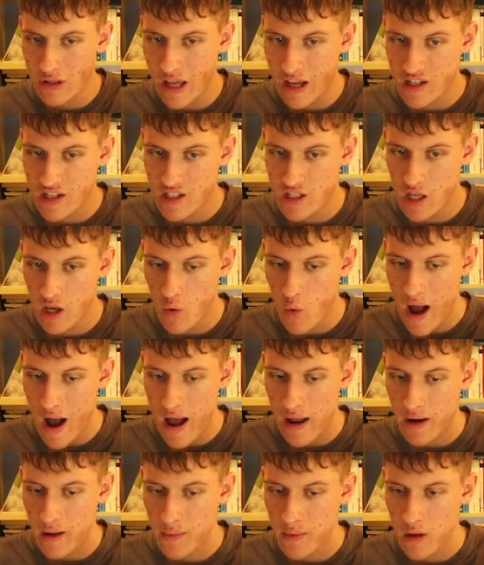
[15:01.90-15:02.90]
takes
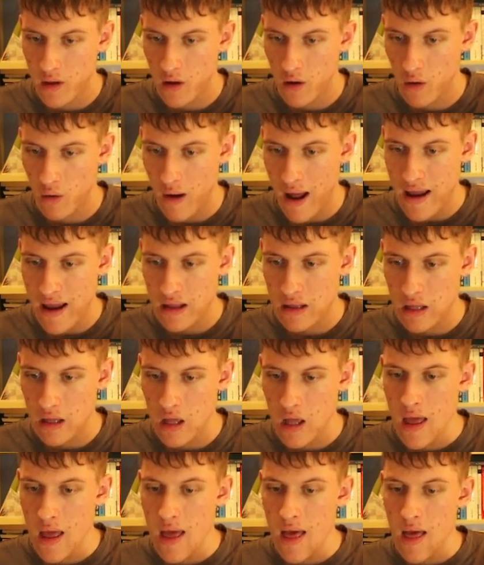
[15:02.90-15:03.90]
d1, right?
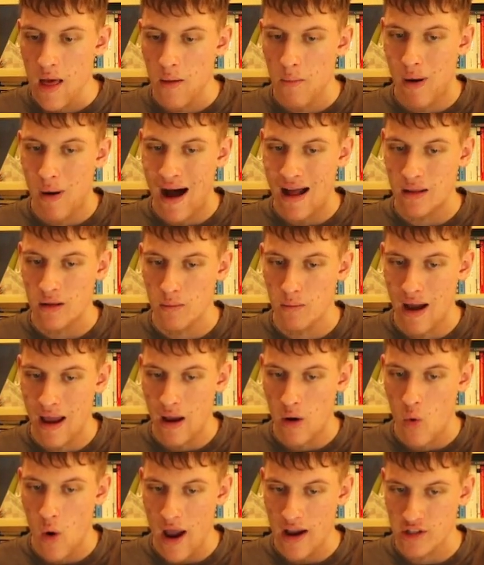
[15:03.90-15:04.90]
But my
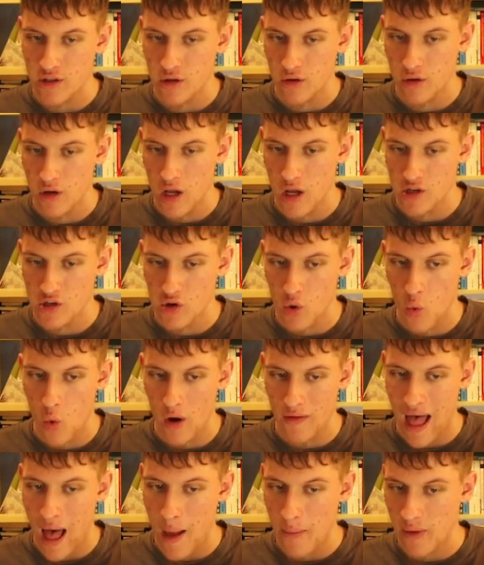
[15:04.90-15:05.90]
question is,
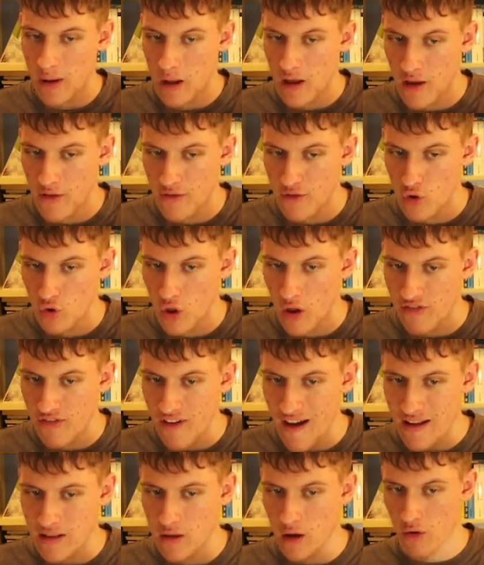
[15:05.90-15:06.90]
what happened if you defend